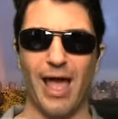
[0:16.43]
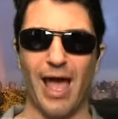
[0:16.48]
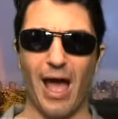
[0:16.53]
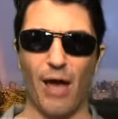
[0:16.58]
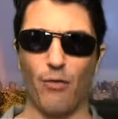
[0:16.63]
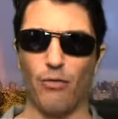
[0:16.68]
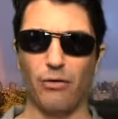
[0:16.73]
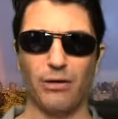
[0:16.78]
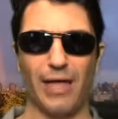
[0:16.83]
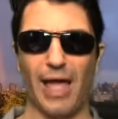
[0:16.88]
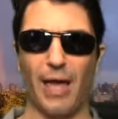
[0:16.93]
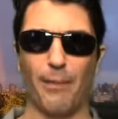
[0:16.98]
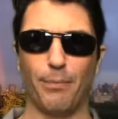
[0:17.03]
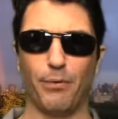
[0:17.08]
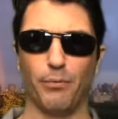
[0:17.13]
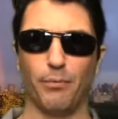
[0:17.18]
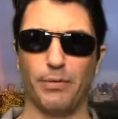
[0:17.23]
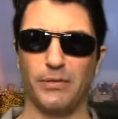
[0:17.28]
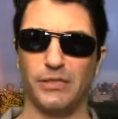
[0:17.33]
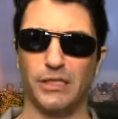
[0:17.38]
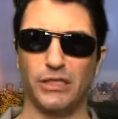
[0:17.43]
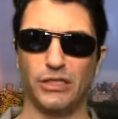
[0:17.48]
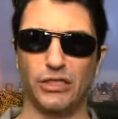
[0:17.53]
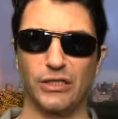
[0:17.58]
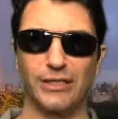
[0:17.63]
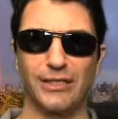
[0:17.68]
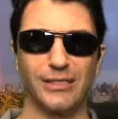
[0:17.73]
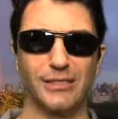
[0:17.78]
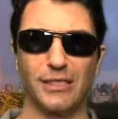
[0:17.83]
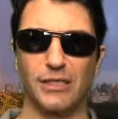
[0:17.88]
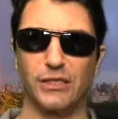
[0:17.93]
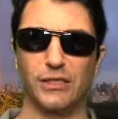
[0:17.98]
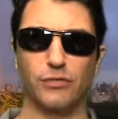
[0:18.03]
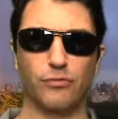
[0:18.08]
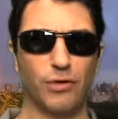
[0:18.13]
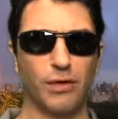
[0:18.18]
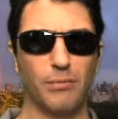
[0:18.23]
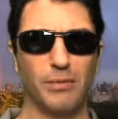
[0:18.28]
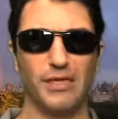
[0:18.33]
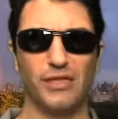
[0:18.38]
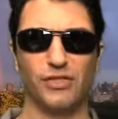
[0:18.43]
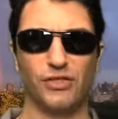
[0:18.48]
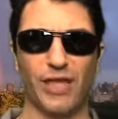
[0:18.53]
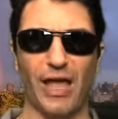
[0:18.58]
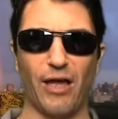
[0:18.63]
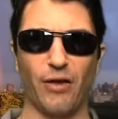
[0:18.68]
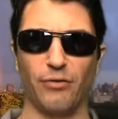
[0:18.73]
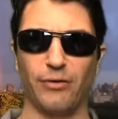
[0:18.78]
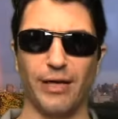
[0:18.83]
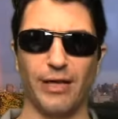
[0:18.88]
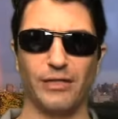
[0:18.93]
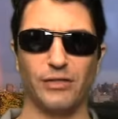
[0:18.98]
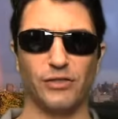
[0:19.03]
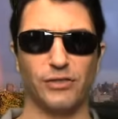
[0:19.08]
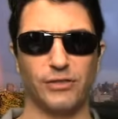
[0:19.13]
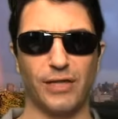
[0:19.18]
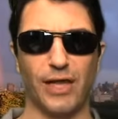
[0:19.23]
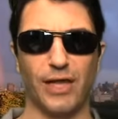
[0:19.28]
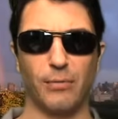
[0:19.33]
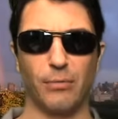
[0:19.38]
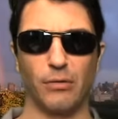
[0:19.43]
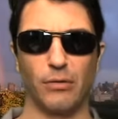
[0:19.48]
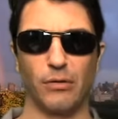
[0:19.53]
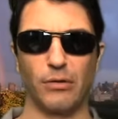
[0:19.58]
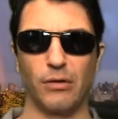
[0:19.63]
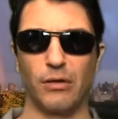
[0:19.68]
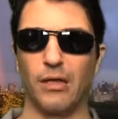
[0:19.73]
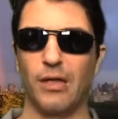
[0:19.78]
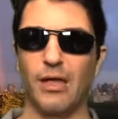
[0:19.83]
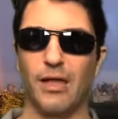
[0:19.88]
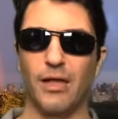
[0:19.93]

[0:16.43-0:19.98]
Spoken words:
Our capital position is extremely sound and stable.